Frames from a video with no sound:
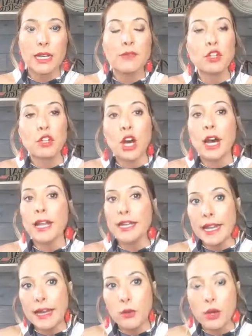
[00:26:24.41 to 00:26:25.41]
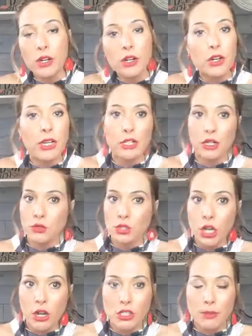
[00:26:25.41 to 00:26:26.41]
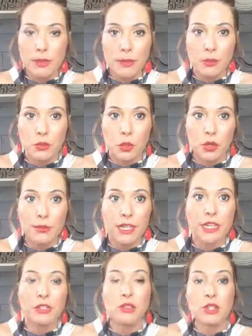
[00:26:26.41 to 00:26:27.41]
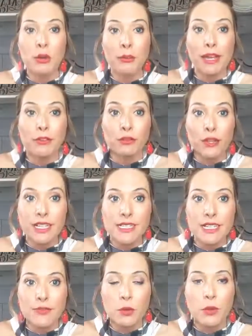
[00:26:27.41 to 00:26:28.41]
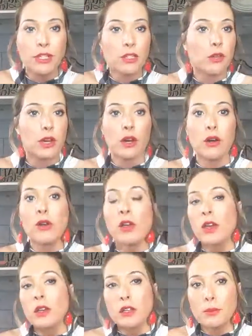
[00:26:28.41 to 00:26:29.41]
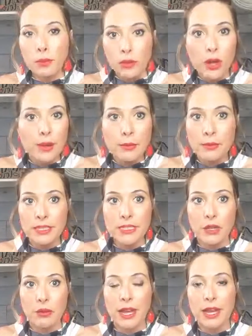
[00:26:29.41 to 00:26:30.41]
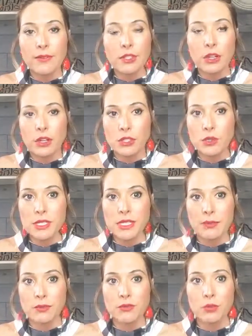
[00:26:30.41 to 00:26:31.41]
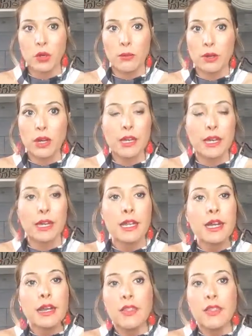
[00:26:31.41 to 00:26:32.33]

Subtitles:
If you're not a networker and you don't talk to people normally and you don't make friends everywhere you go, you probably don't have a large receptive warm market.